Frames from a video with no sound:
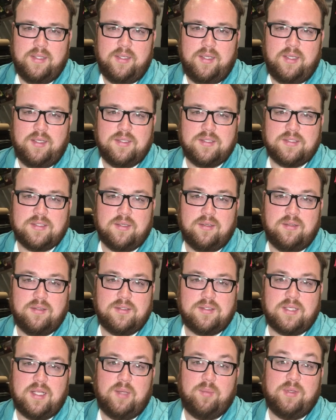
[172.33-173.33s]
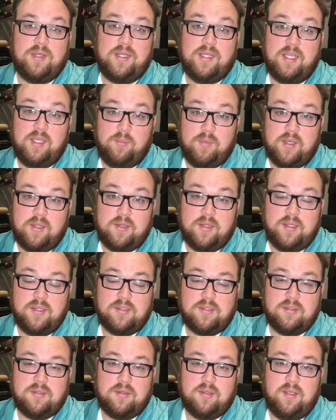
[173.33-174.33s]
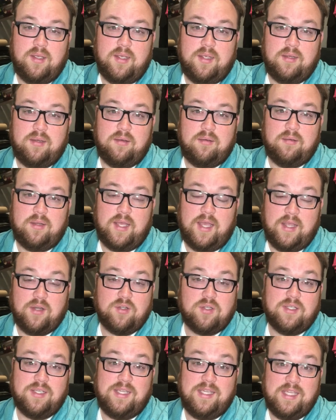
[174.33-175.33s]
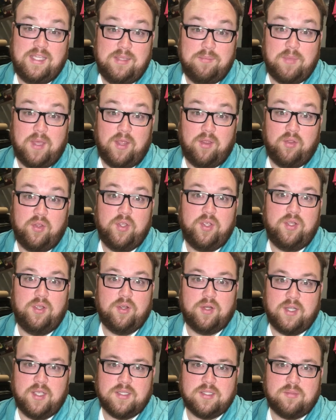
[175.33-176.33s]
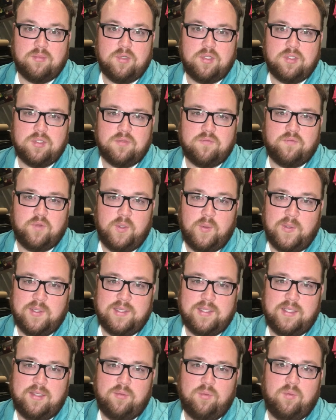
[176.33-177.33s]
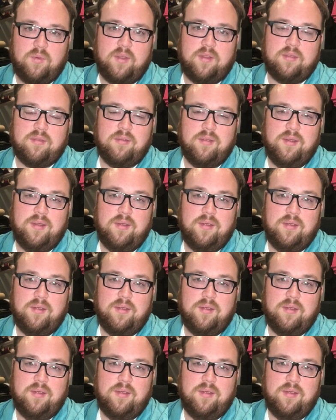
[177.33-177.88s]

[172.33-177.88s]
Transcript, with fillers: is set up an email list and actually email your customers frequently with,